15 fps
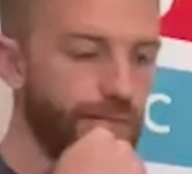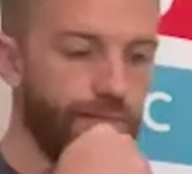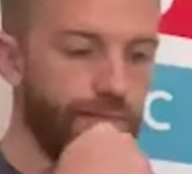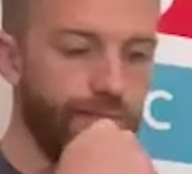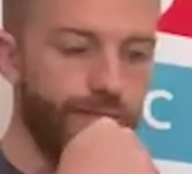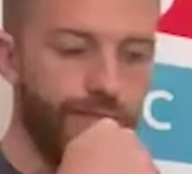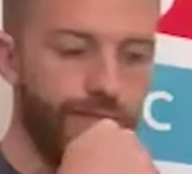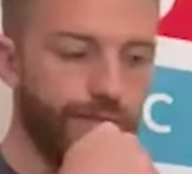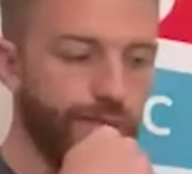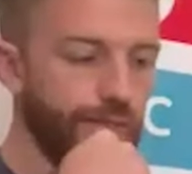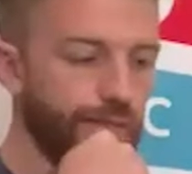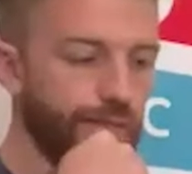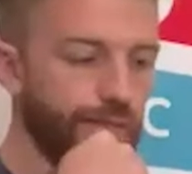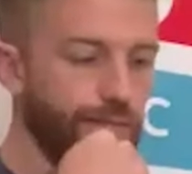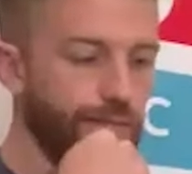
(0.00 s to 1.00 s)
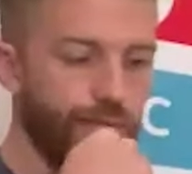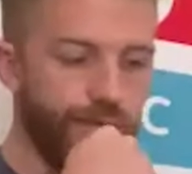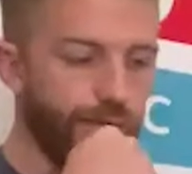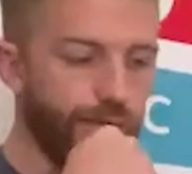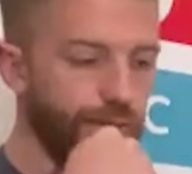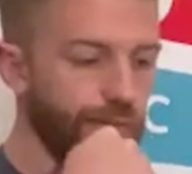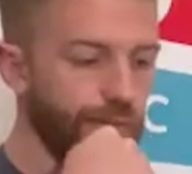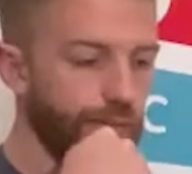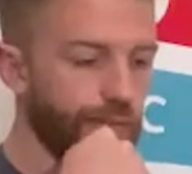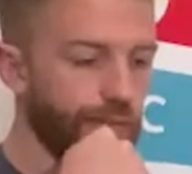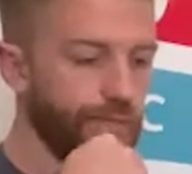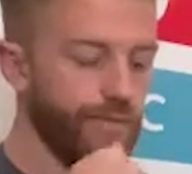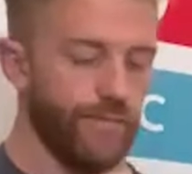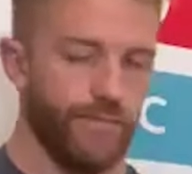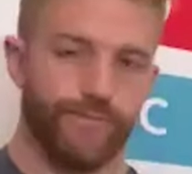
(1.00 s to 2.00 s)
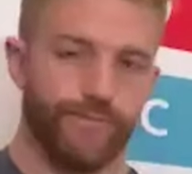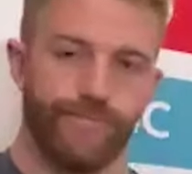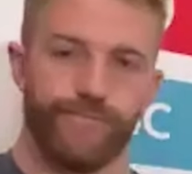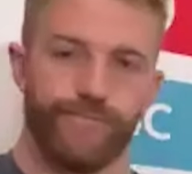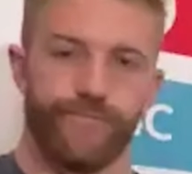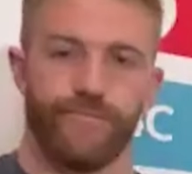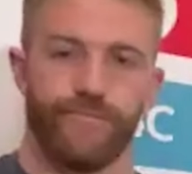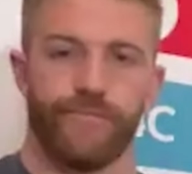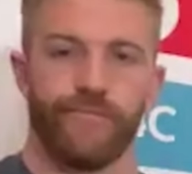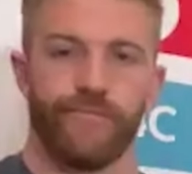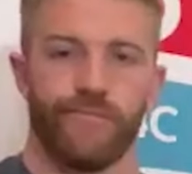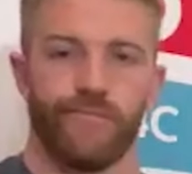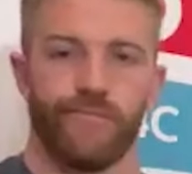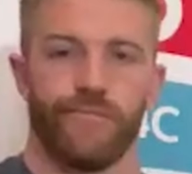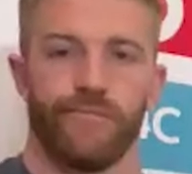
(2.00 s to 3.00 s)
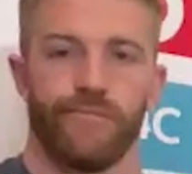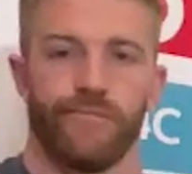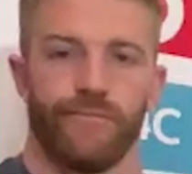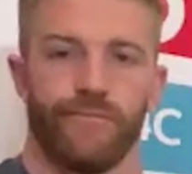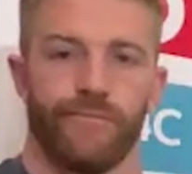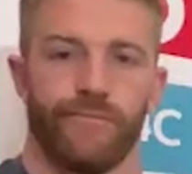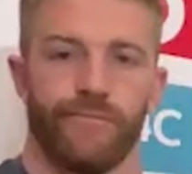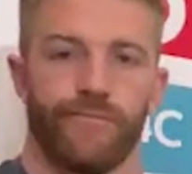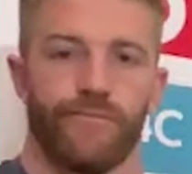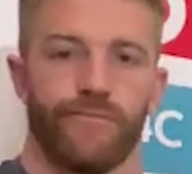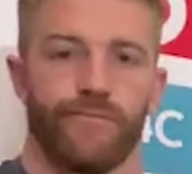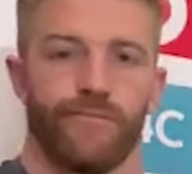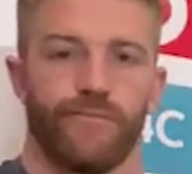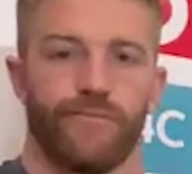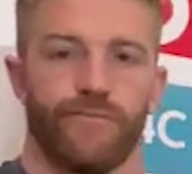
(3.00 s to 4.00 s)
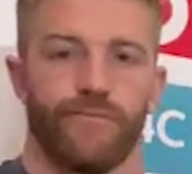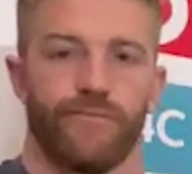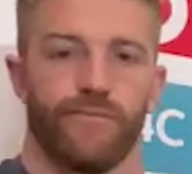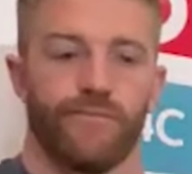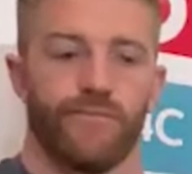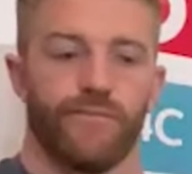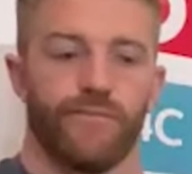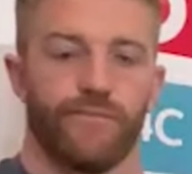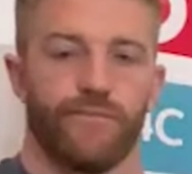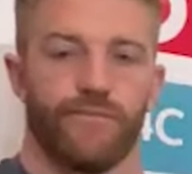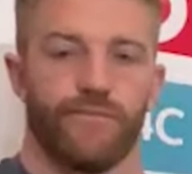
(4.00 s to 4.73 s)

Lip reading: [no speech]